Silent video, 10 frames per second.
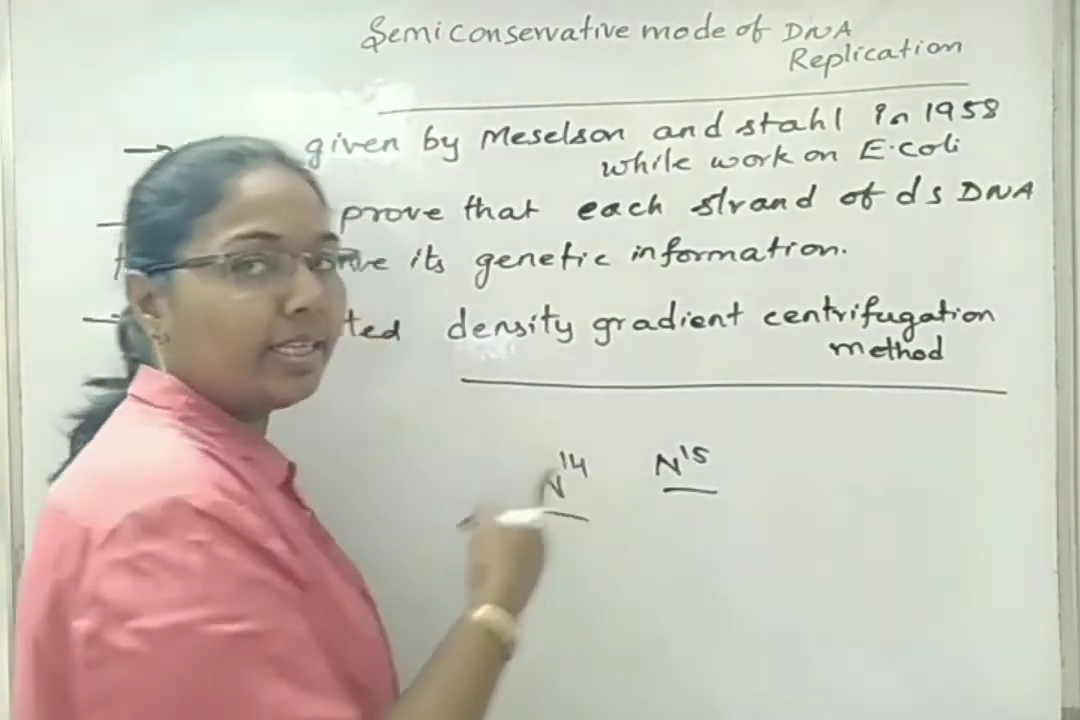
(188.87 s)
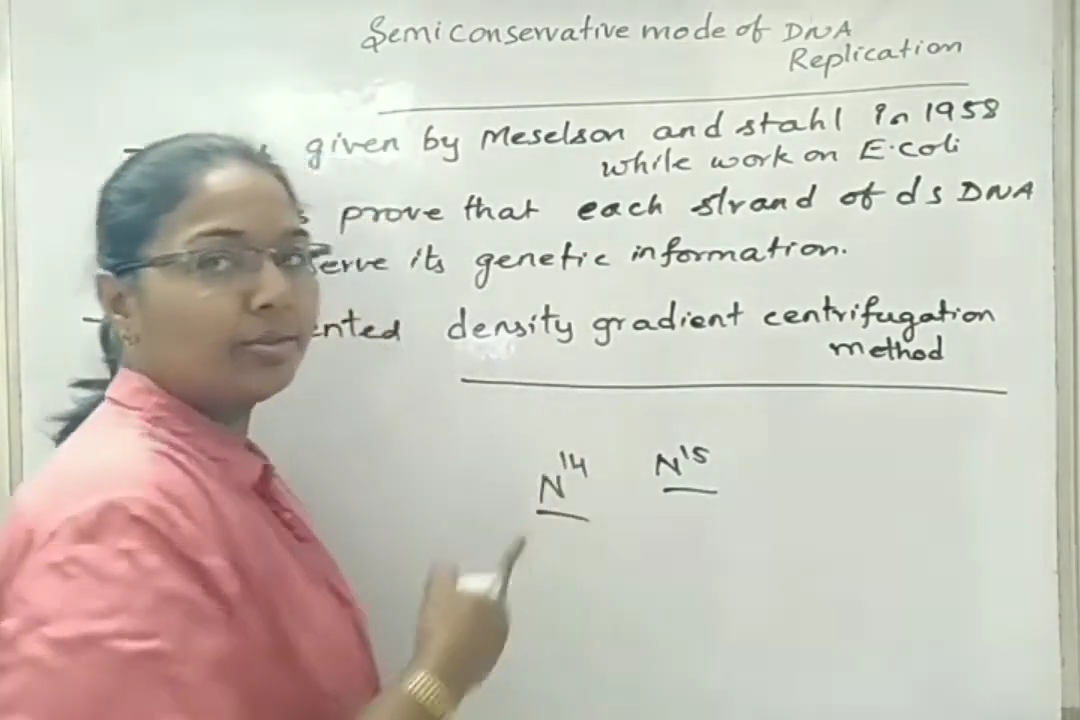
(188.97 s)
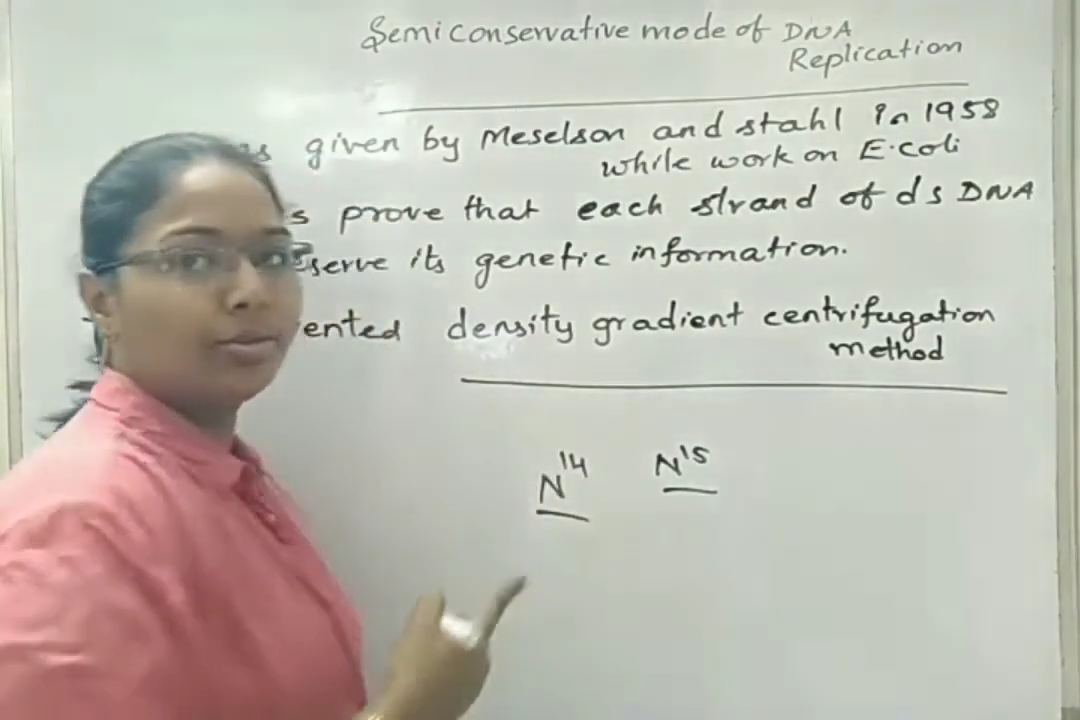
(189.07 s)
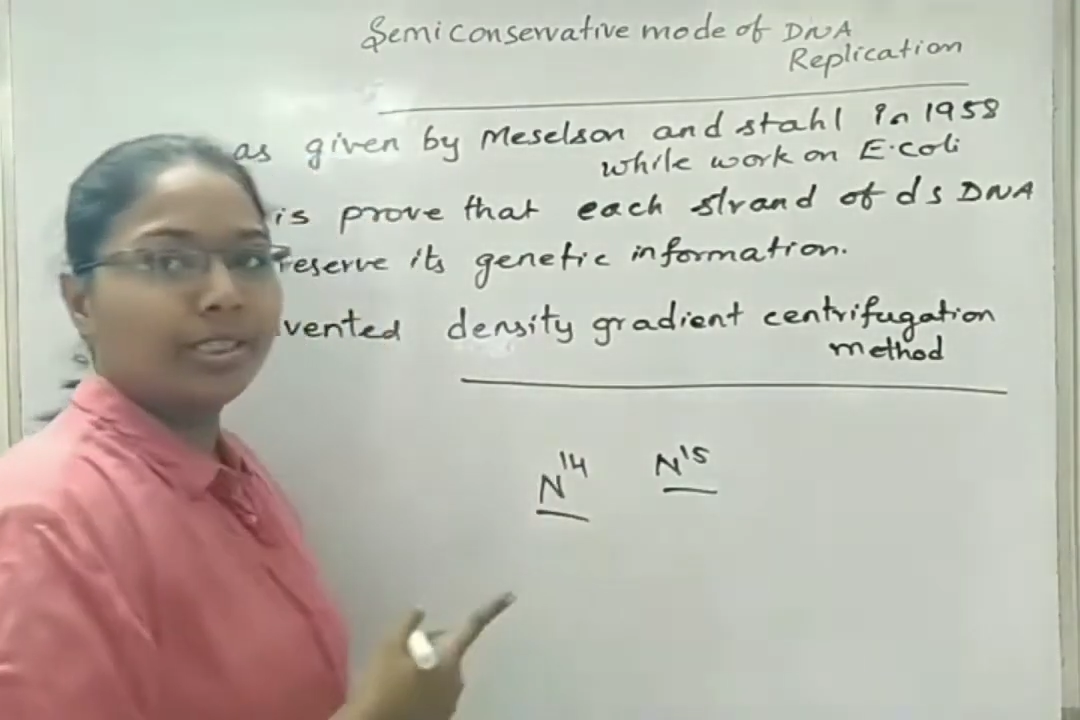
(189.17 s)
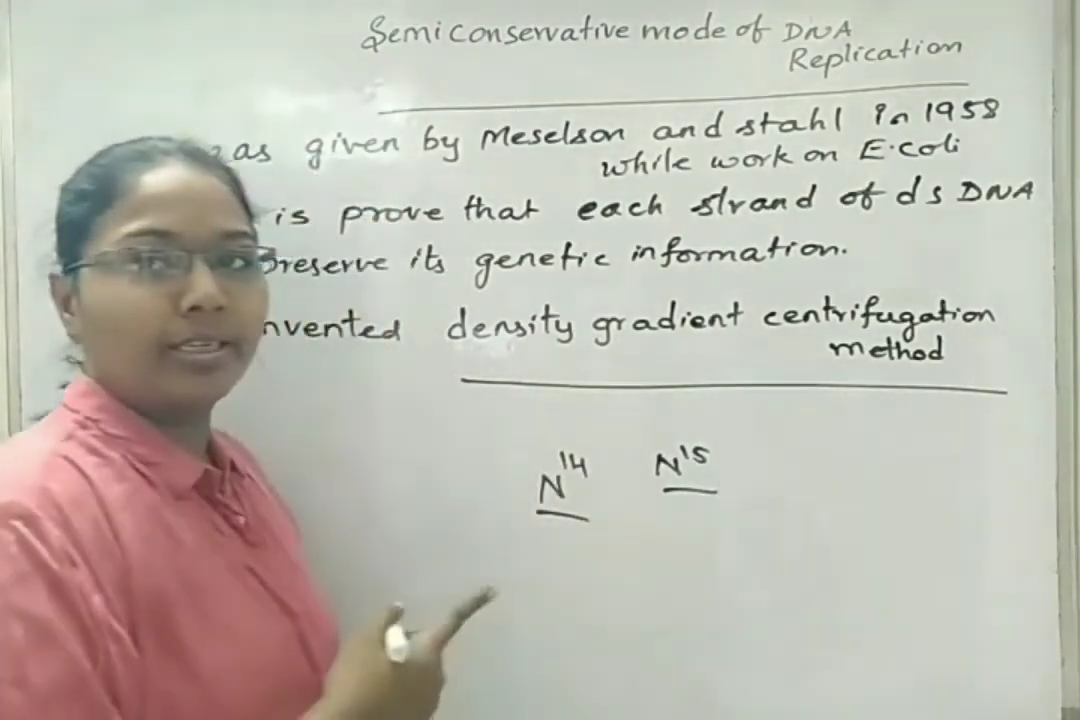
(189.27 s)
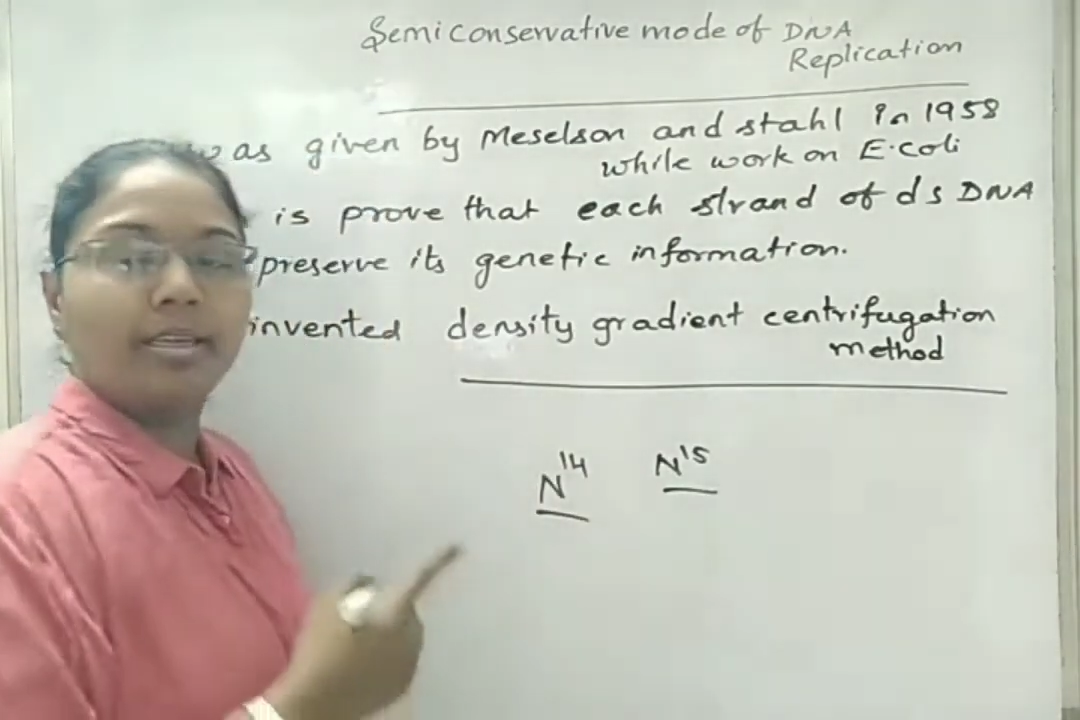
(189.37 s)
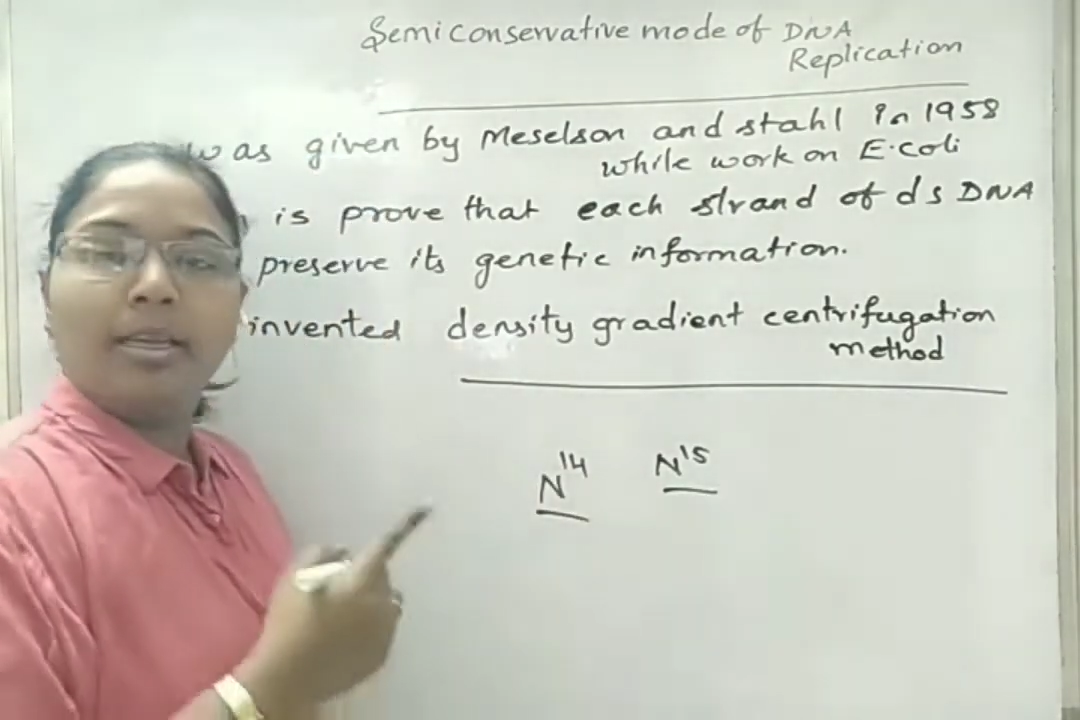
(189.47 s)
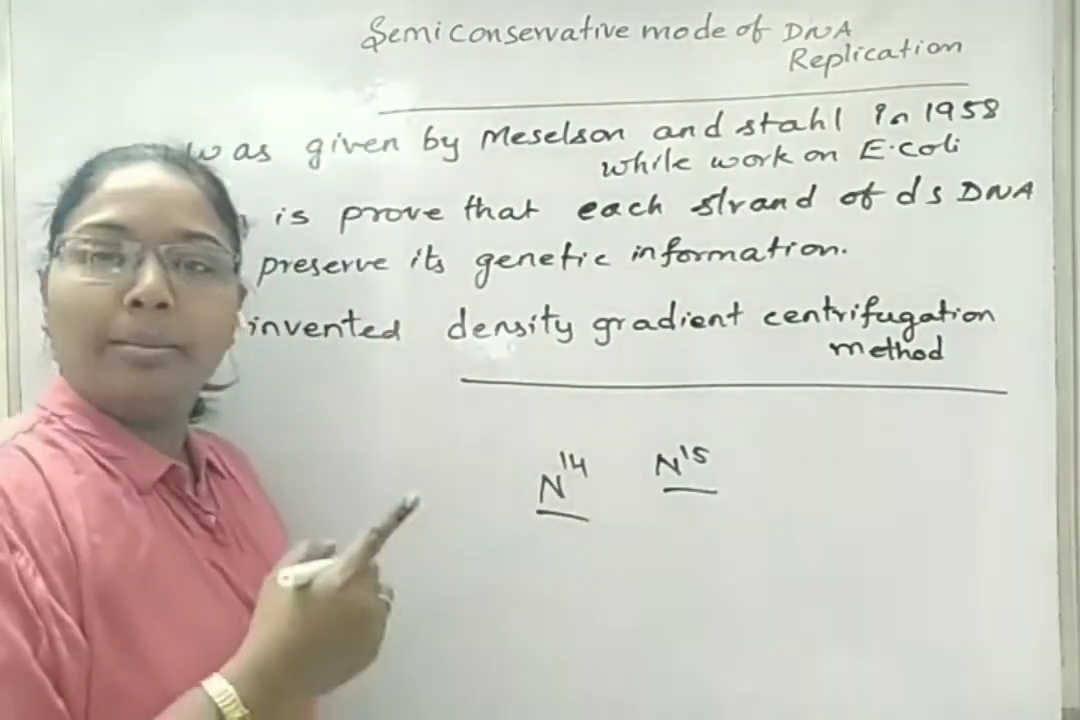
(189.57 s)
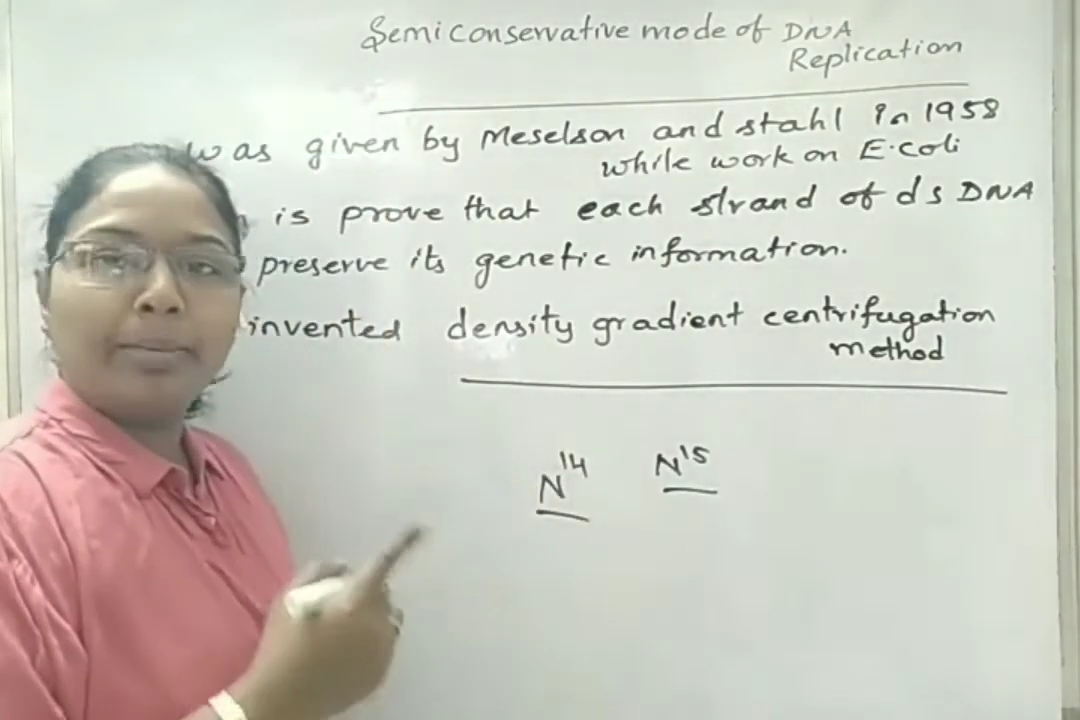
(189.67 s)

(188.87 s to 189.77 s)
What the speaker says: nitrogen